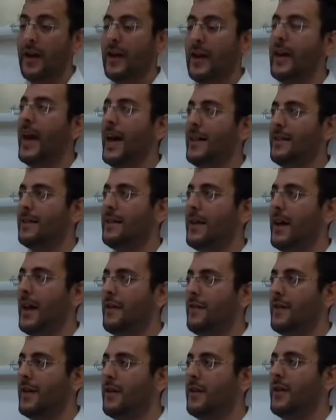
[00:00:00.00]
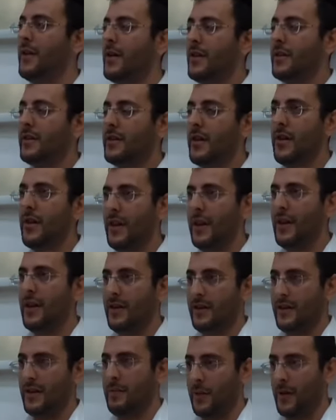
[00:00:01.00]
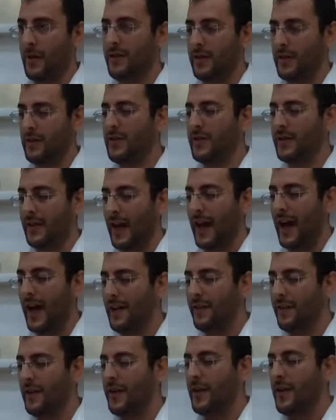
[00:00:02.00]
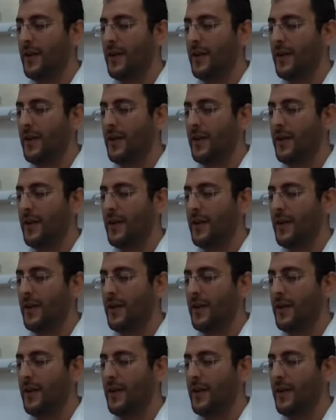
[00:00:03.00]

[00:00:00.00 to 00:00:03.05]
he added the hevel, so he is the person who is chayev.